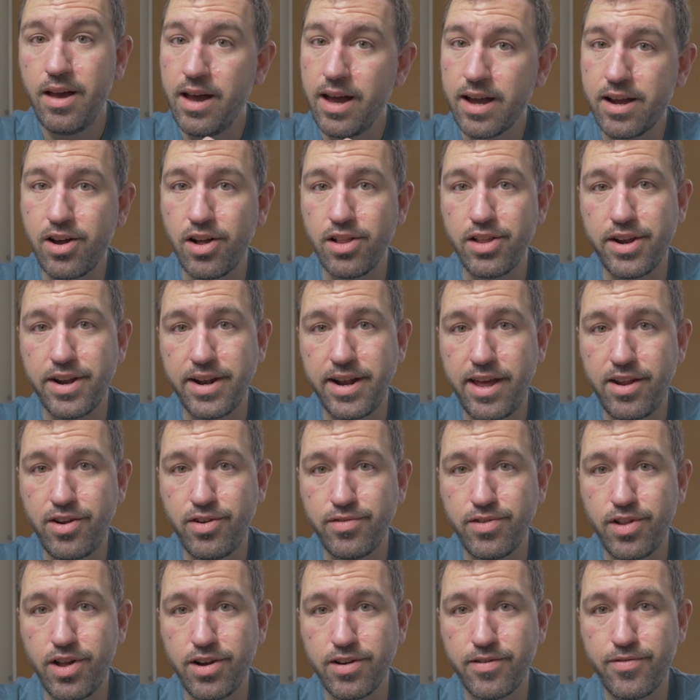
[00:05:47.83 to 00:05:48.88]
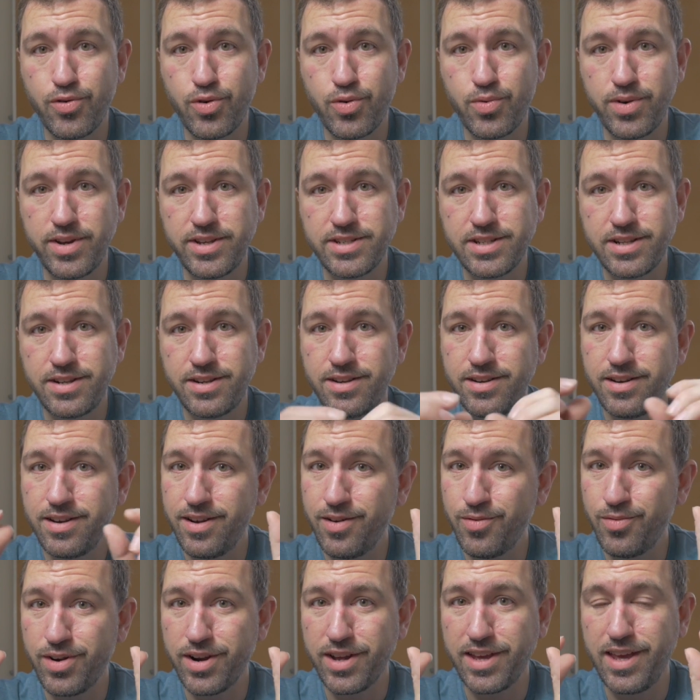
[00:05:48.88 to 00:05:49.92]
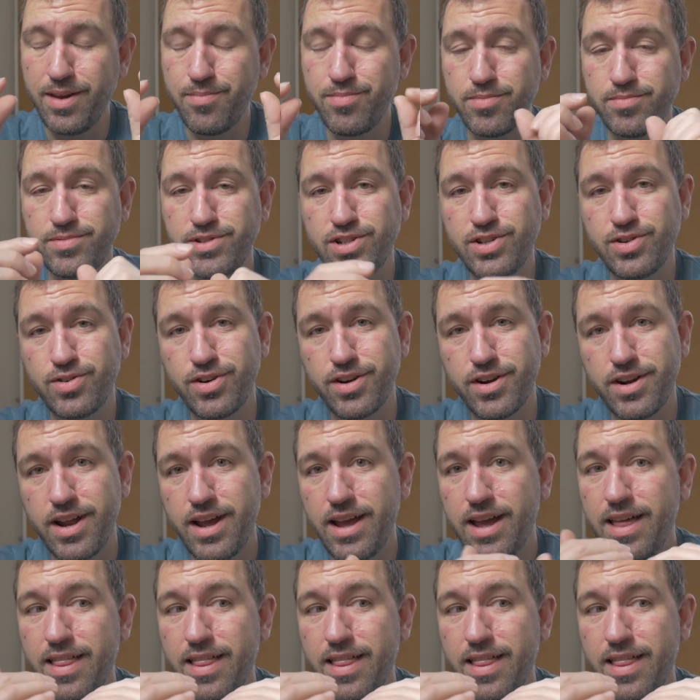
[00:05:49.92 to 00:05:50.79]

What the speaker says: I call it a NanoVlog for a reason. I want to keep them short.